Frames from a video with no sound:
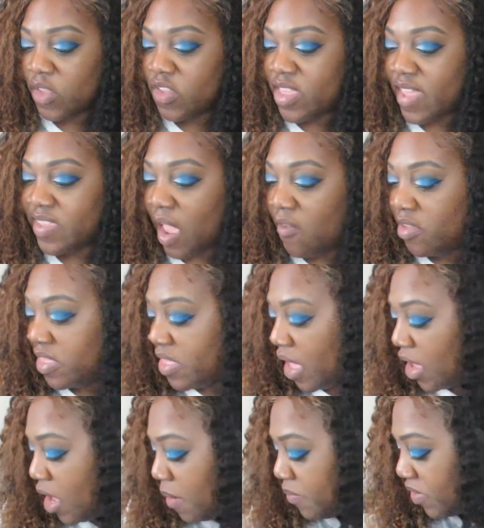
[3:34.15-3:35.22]
So that's everything
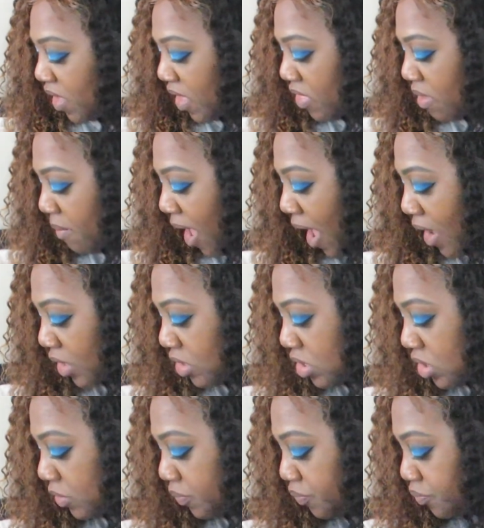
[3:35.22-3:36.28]
that comes in the
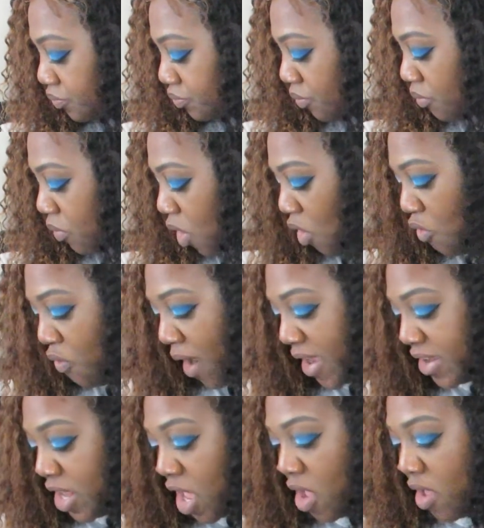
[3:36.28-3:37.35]
box.
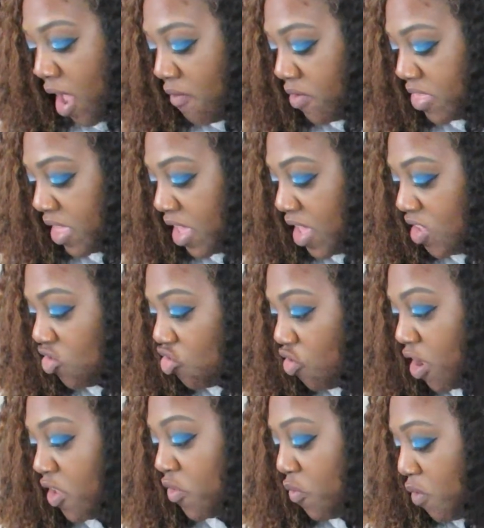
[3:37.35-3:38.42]
Right now everything is
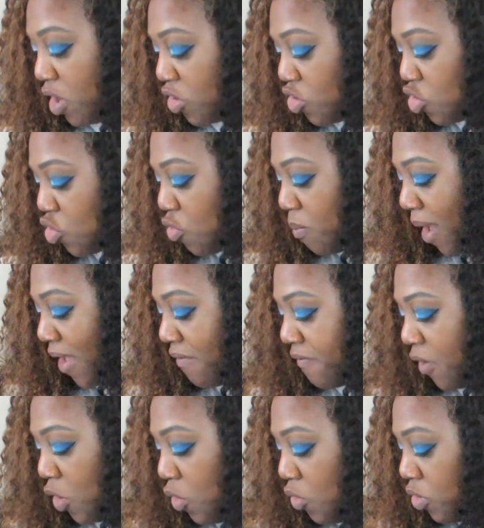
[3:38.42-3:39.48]
transferring to my
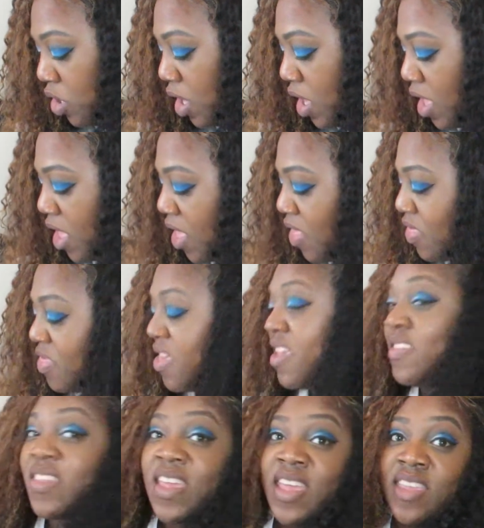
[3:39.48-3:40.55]
phone.
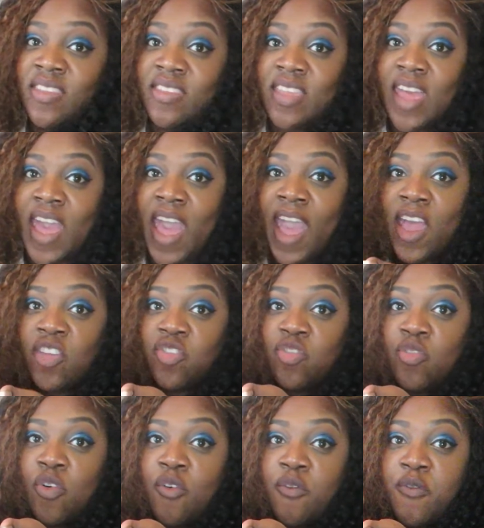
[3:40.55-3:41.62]
This is the
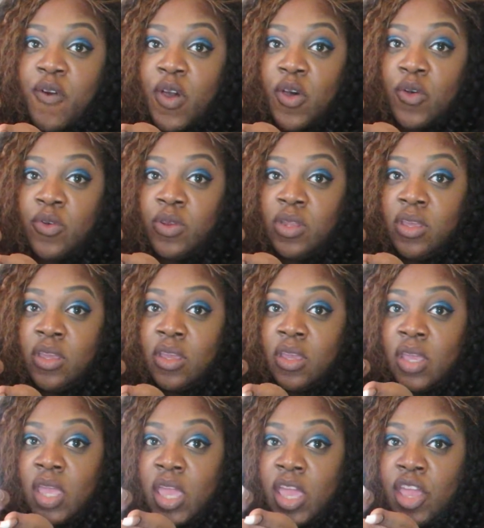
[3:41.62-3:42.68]
actual phone
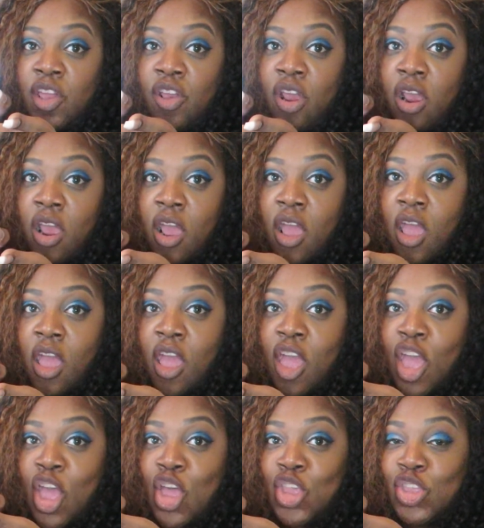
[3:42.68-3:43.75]
here.
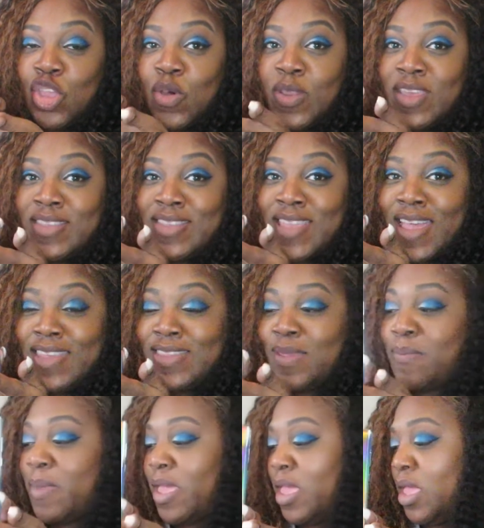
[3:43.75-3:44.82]
So it is nice
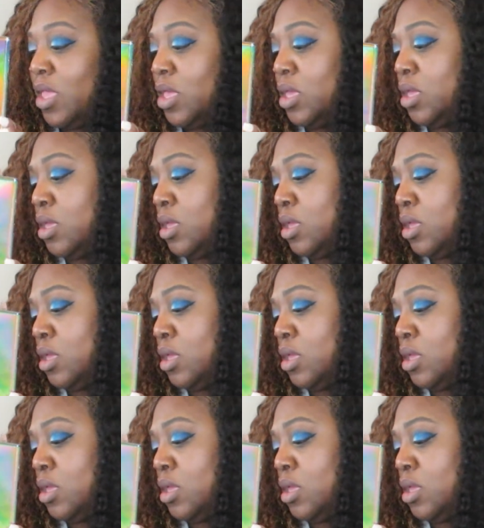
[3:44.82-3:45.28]
and big.